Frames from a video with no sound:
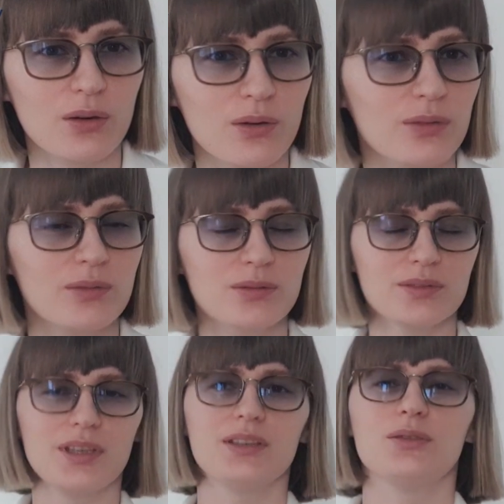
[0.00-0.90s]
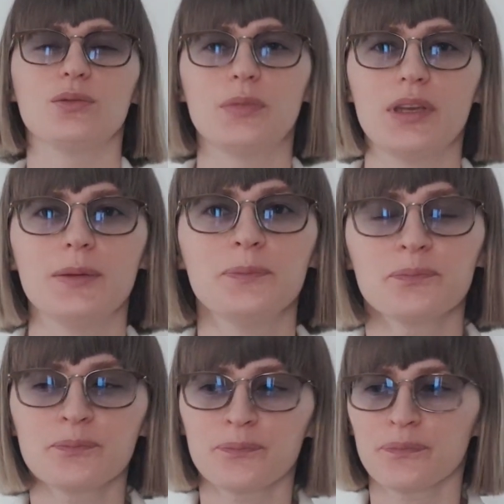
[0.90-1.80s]
don't know, there are so many.
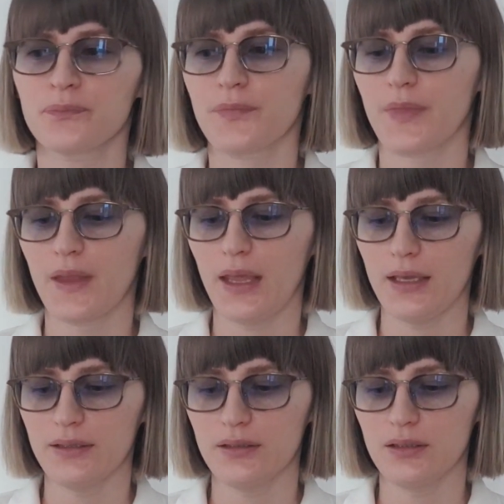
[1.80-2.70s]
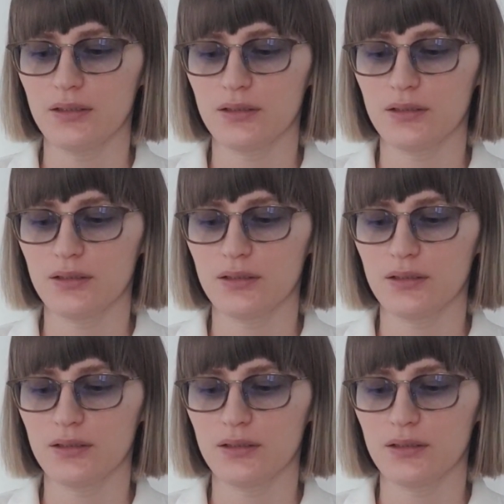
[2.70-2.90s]
And